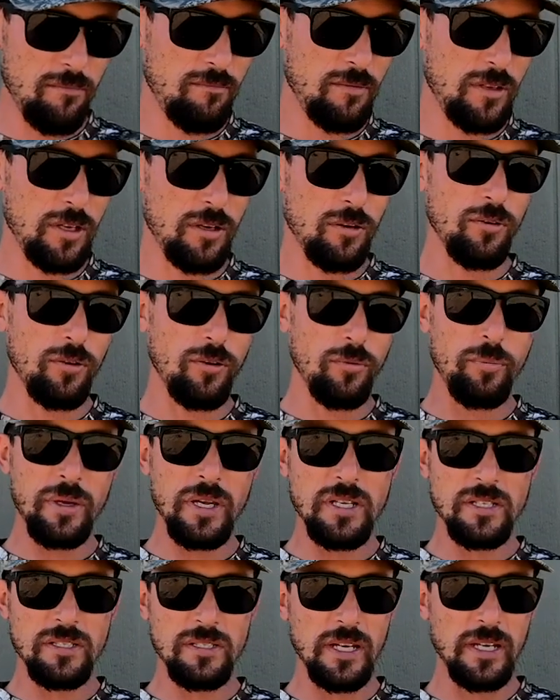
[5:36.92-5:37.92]
you know, little
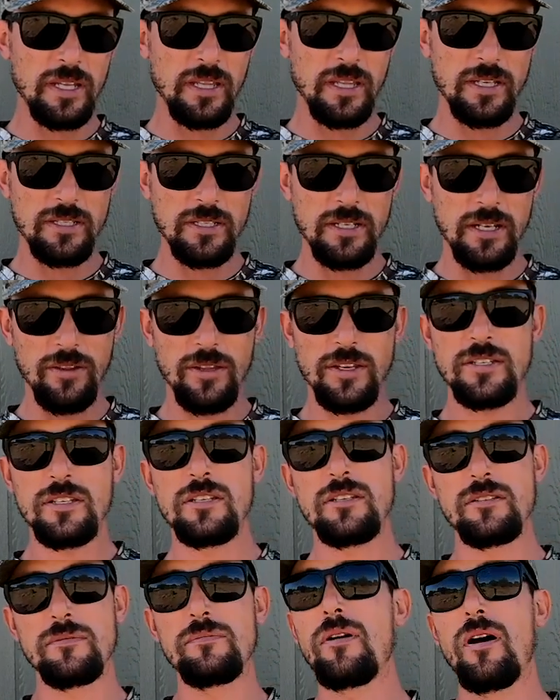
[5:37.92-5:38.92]
piece like this. Now this
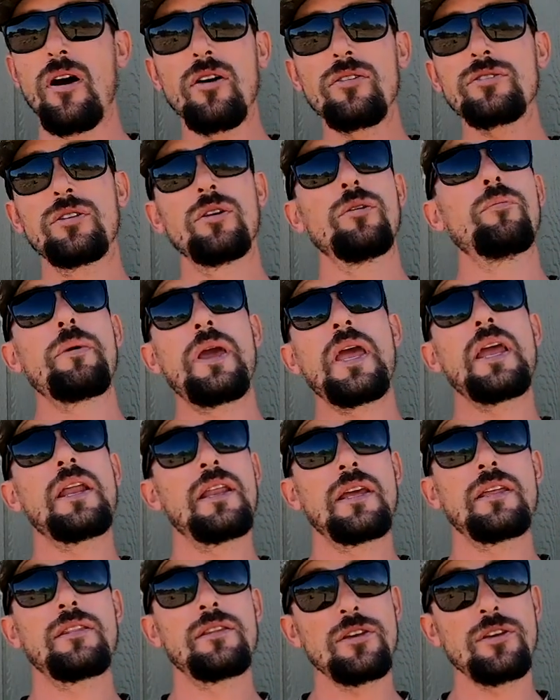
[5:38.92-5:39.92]
is also made
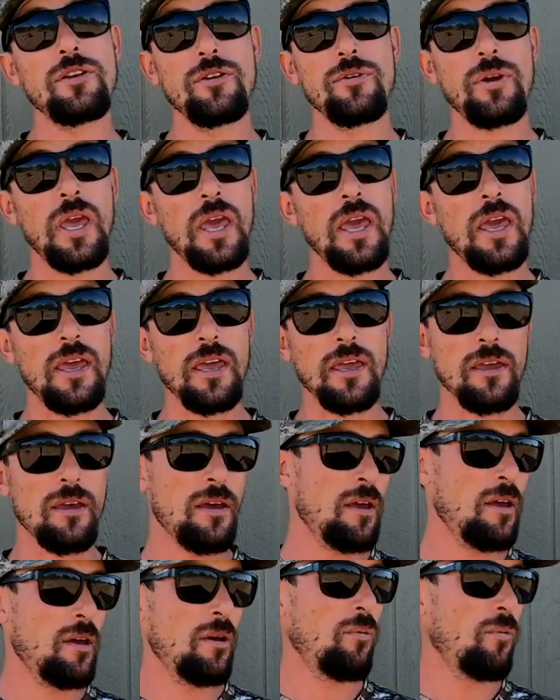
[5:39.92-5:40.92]
in the UK,
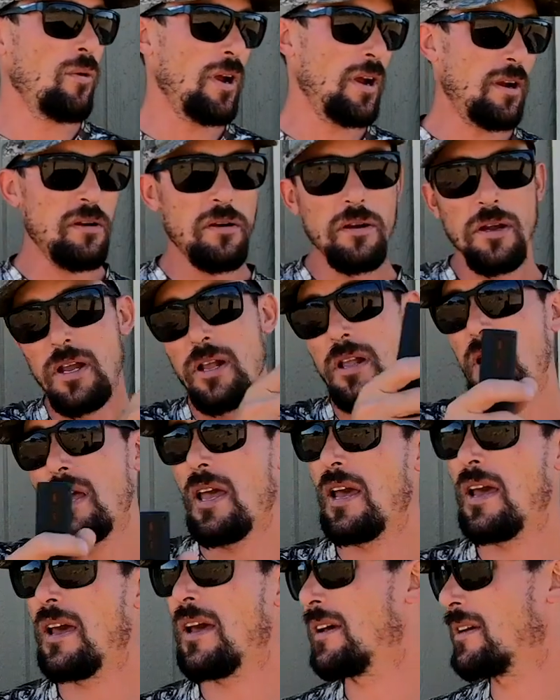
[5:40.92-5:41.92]

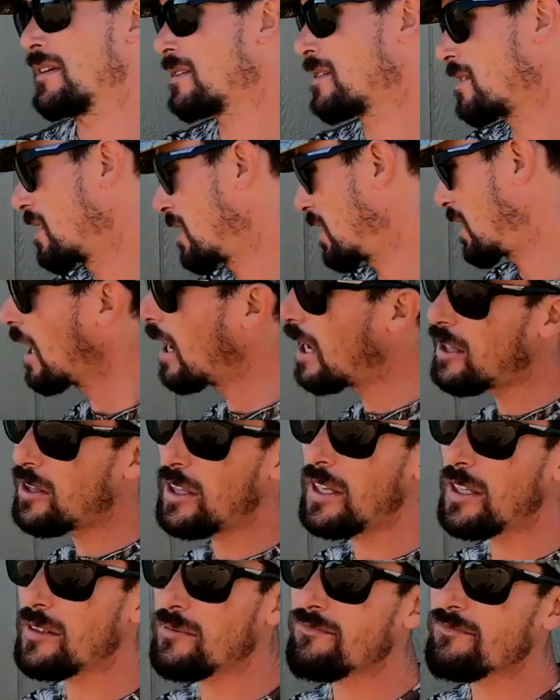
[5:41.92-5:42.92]
whereas the
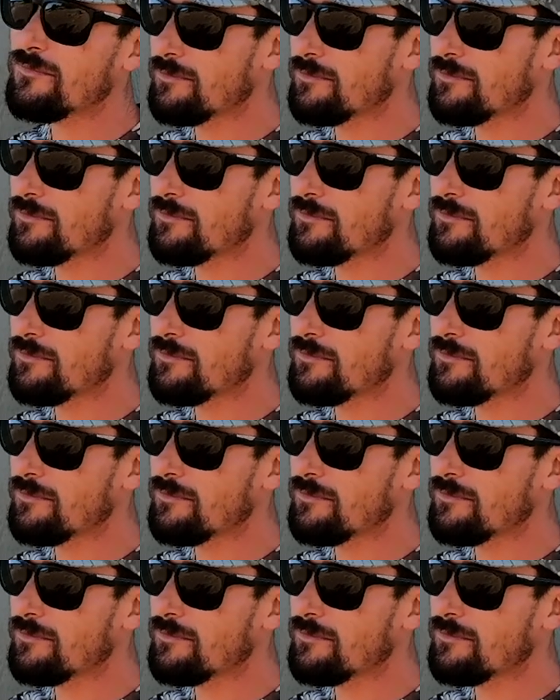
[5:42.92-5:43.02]
Gauntlet,